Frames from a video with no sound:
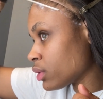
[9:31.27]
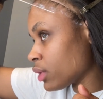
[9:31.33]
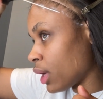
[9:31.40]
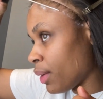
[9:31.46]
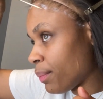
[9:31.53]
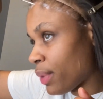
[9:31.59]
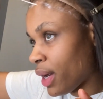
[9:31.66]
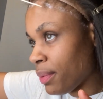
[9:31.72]

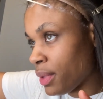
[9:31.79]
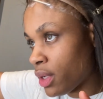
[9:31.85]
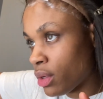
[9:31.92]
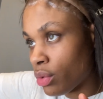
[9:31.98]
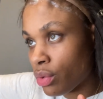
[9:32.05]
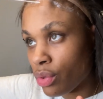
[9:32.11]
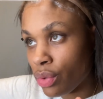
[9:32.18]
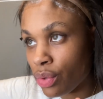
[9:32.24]
I'm probably
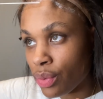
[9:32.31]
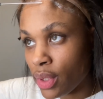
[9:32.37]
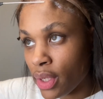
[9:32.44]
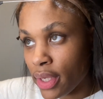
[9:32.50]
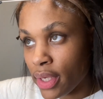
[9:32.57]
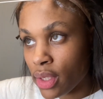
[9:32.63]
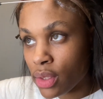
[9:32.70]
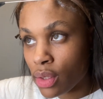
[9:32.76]
gonna do 3
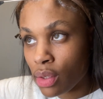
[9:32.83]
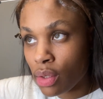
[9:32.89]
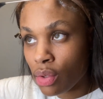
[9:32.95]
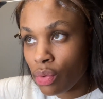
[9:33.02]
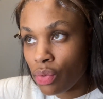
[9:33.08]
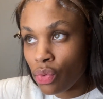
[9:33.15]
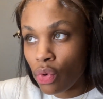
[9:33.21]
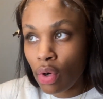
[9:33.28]
layers of glue.
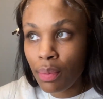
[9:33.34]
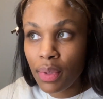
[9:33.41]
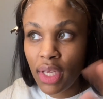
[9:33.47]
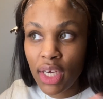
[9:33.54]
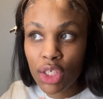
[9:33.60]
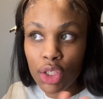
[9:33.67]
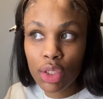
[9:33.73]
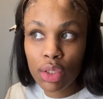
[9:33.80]
Normally
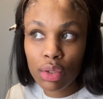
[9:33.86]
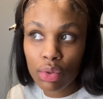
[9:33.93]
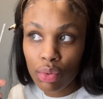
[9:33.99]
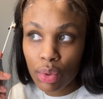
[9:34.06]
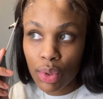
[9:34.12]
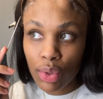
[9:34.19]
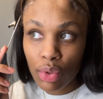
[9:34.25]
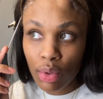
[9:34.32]
I just do
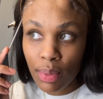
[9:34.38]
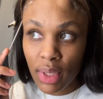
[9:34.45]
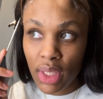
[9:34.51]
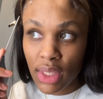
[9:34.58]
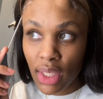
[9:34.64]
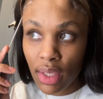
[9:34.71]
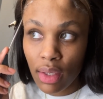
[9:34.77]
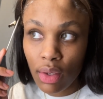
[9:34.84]
2
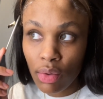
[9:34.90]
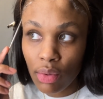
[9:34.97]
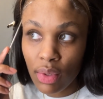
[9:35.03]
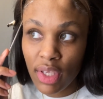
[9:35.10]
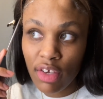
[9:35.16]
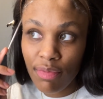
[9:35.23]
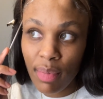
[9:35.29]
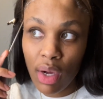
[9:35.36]
because I don't
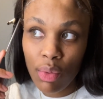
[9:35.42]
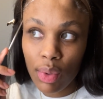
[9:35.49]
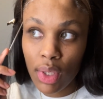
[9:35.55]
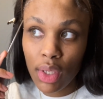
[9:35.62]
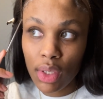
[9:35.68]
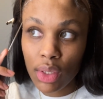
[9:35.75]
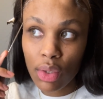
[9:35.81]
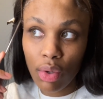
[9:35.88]
leave my
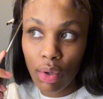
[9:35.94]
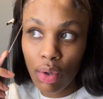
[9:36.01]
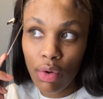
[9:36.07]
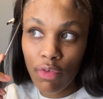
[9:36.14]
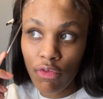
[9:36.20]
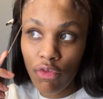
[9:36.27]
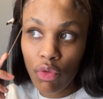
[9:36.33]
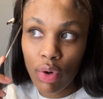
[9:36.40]
wigs
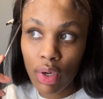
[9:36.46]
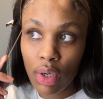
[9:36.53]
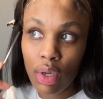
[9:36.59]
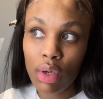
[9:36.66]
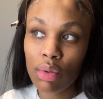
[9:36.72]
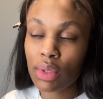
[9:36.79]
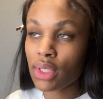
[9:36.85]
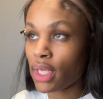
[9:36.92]
on for a
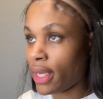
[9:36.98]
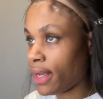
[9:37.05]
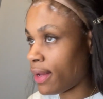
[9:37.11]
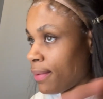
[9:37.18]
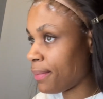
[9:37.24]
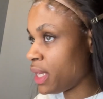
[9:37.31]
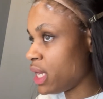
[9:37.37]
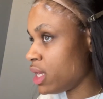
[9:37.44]
long
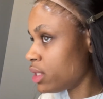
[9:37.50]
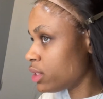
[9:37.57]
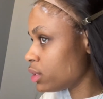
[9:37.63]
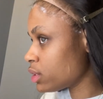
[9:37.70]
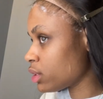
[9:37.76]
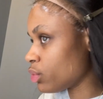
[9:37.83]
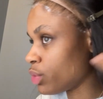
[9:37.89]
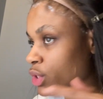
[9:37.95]
time.
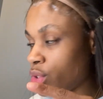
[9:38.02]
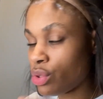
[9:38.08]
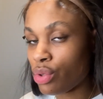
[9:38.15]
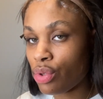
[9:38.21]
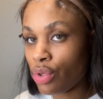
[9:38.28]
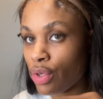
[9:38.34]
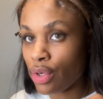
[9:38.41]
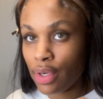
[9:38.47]
So once you
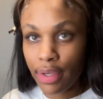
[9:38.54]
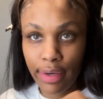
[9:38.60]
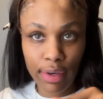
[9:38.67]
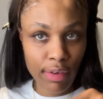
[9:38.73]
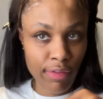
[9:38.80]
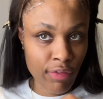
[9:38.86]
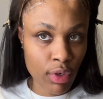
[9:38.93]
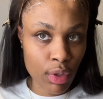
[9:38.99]
do your layer
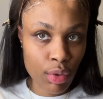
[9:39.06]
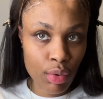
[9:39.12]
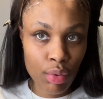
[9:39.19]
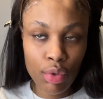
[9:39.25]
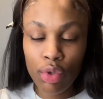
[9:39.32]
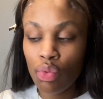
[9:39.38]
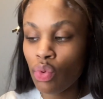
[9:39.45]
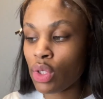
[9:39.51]
of glue,
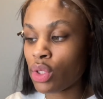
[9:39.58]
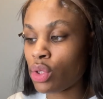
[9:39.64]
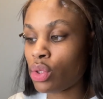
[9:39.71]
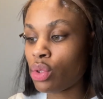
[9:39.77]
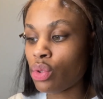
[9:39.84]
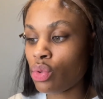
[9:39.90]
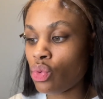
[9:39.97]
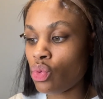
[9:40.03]
you want
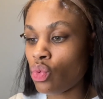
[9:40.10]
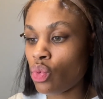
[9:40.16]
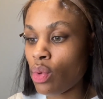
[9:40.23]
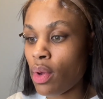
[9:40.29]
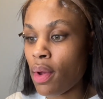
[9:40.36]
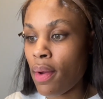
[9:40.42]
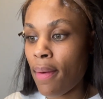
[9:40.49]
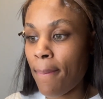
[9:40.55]
to
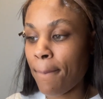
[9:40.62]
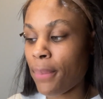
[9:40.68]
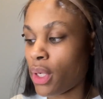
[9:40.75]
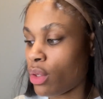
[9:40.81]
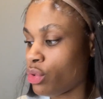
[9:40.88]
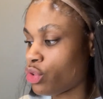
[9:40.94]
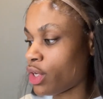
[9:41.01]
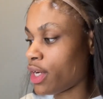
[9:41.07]

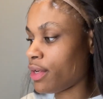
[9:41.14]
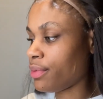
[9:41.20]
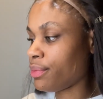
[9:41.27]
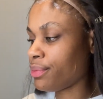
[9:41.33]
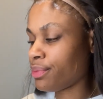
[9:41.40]
blow dry.